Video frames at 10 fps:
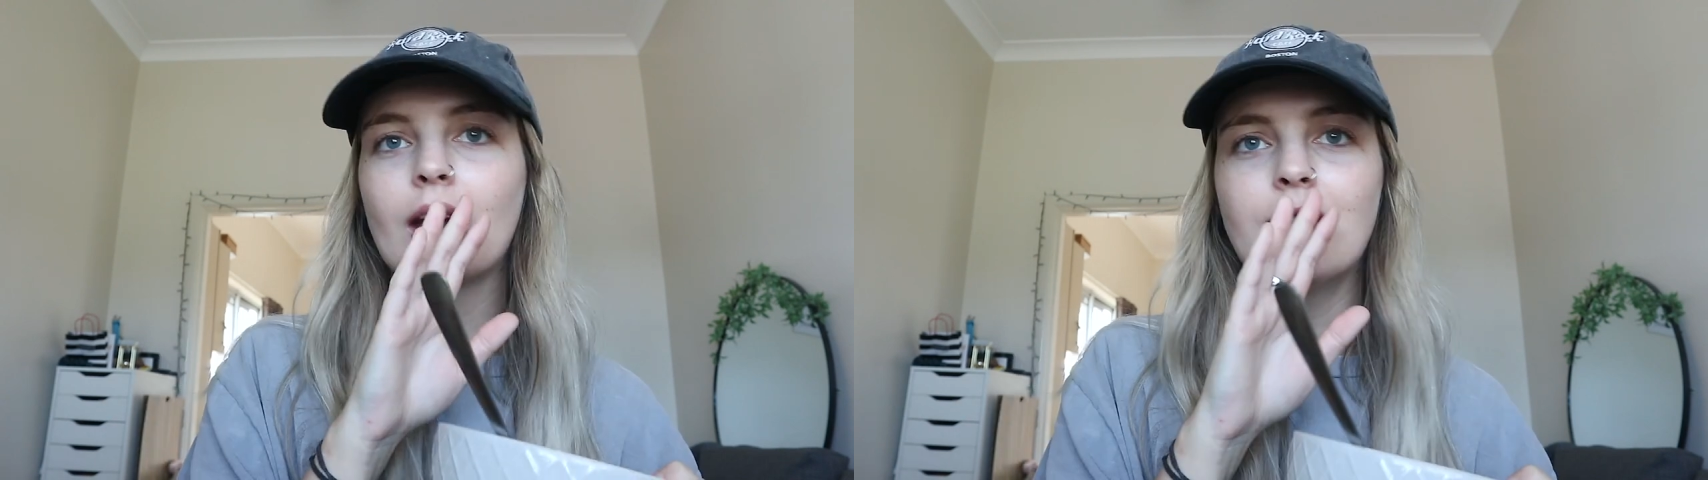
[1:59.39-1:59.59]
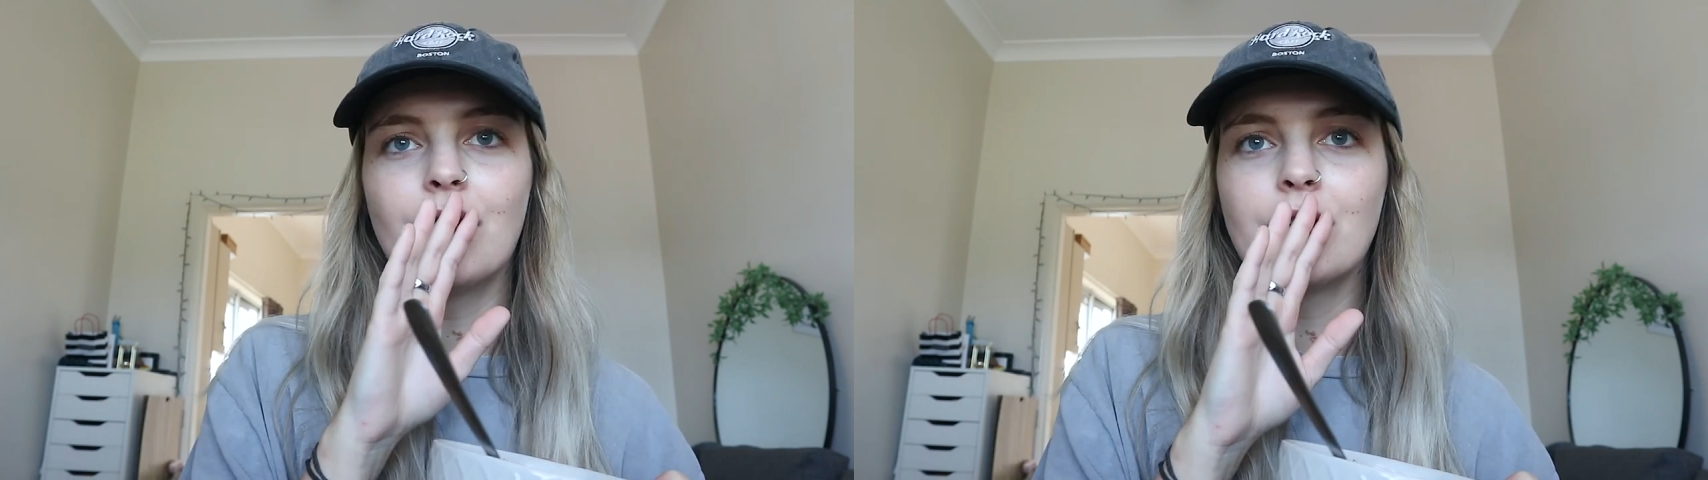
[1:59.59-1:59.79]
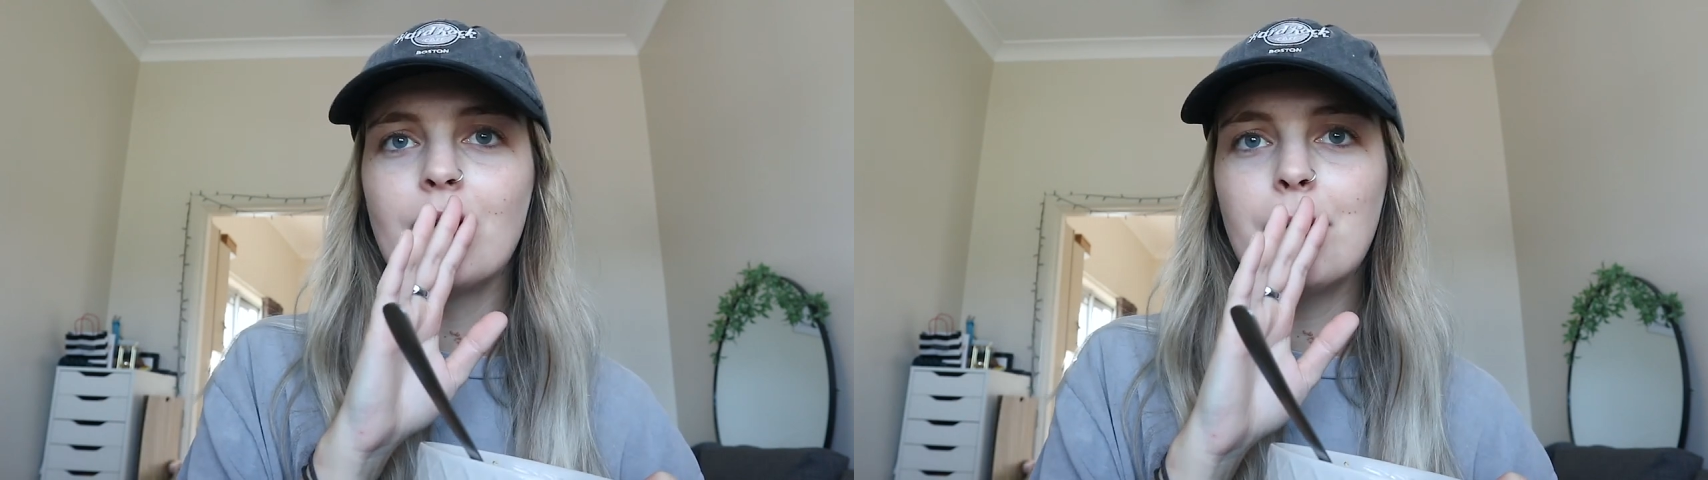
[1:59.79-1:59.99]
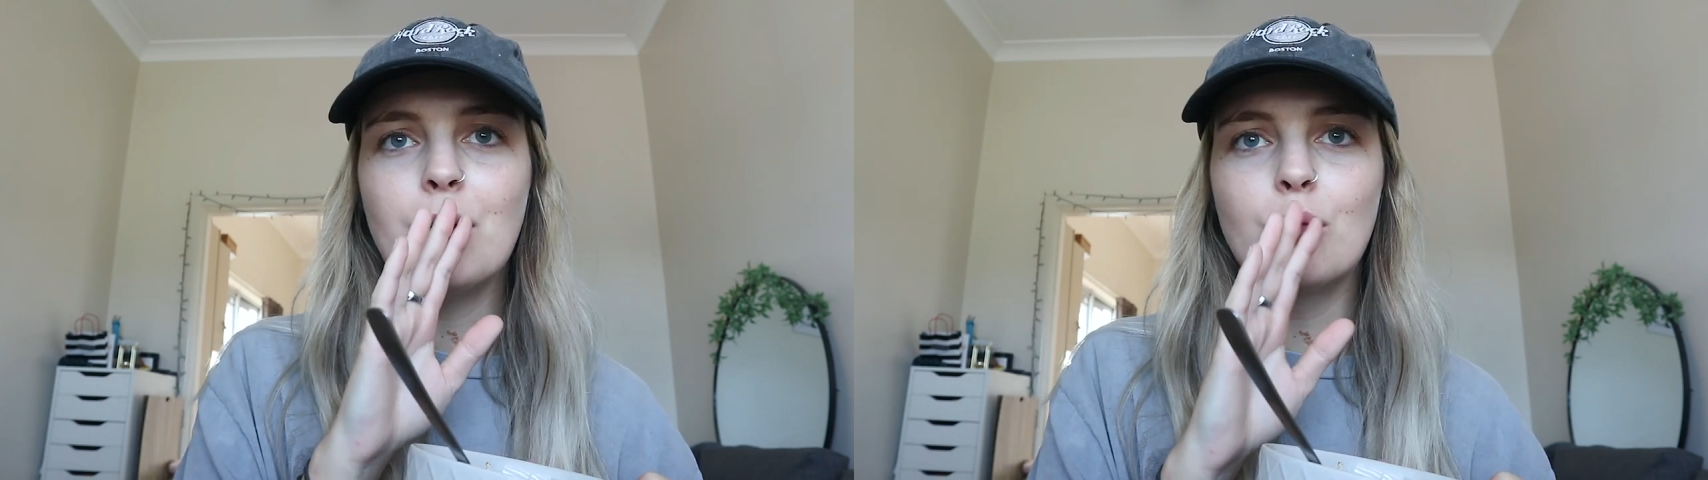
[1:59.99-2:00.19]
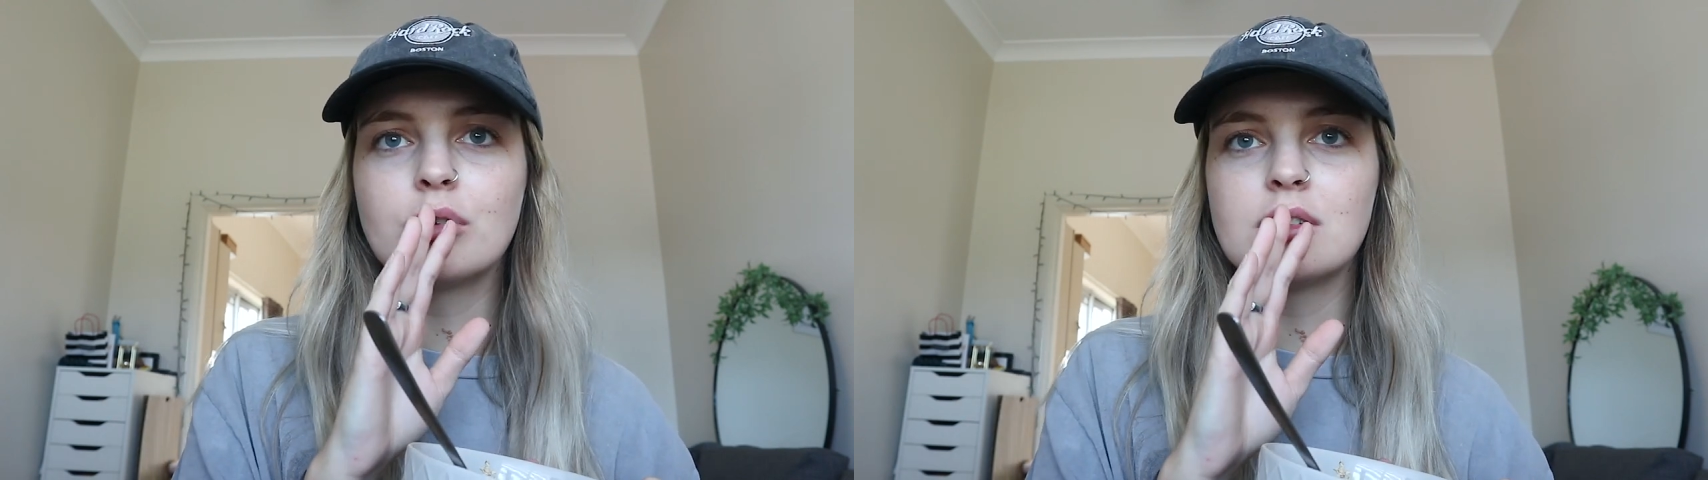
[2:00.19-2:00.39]
And other than my
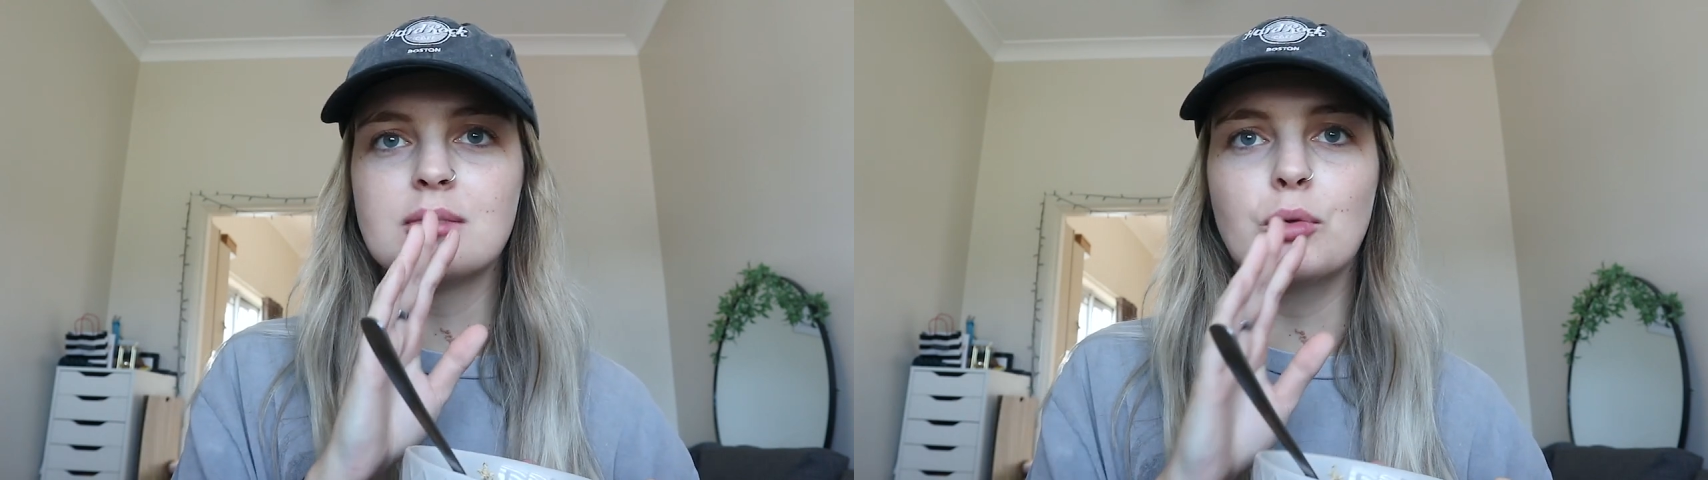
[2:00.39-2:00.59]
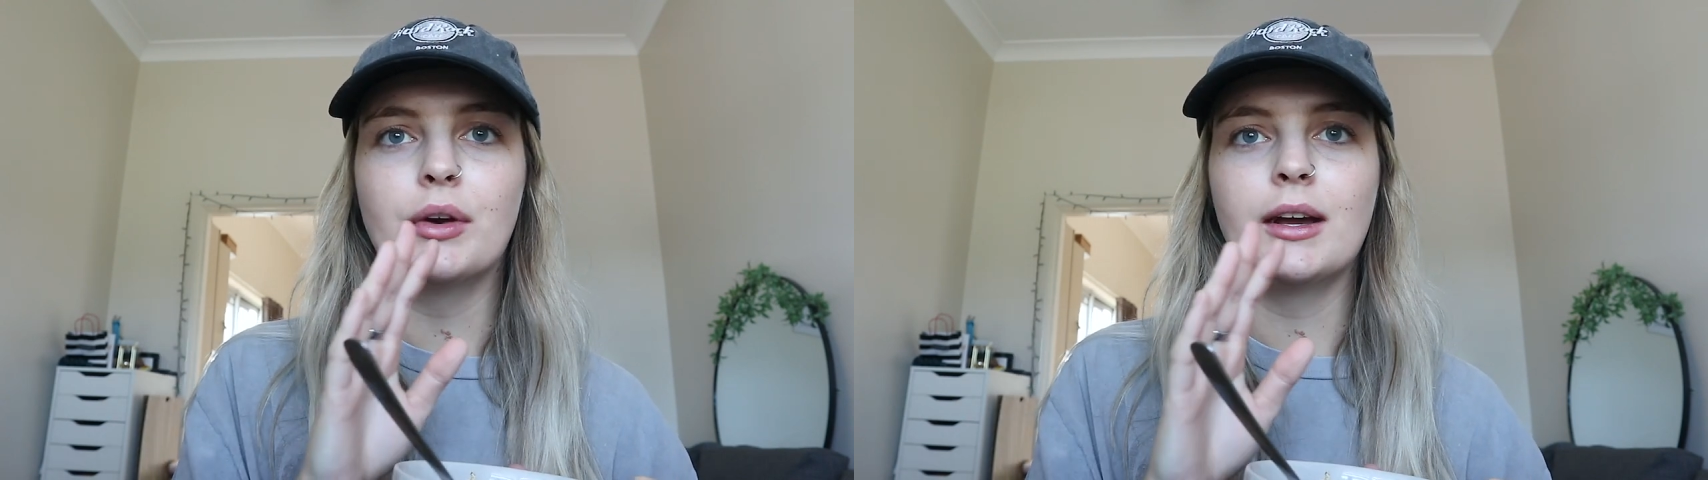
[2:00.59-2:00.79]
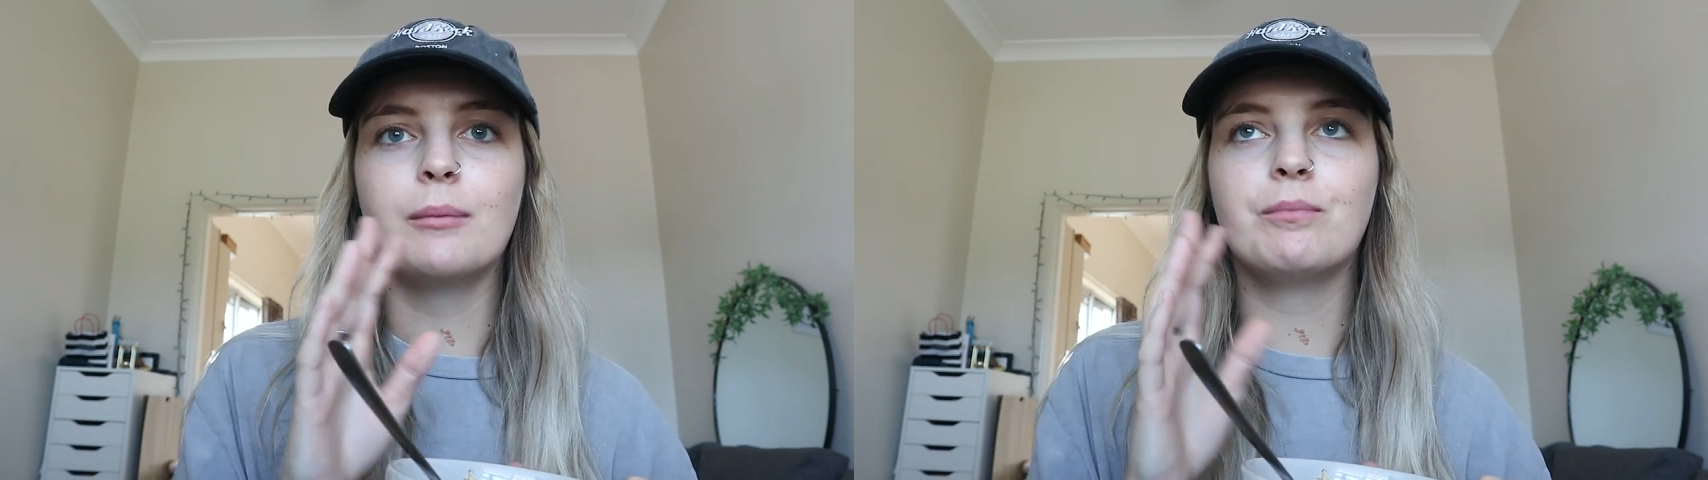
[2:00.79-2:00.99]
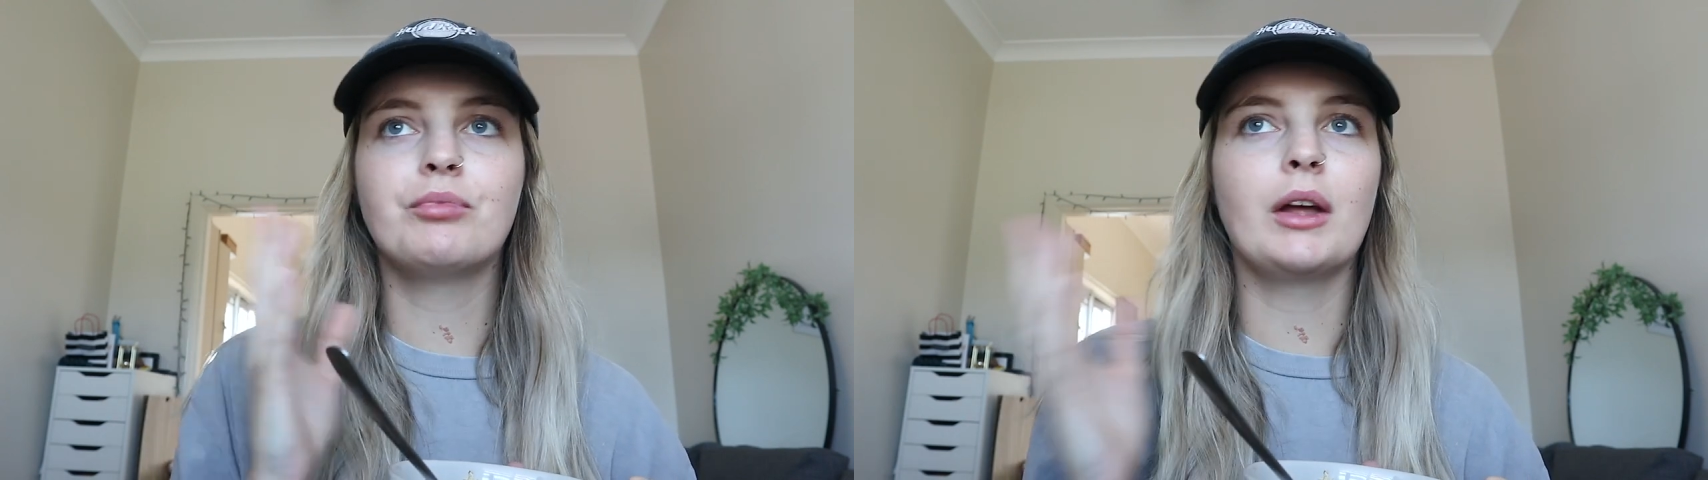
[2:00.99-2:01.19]
walk this morning,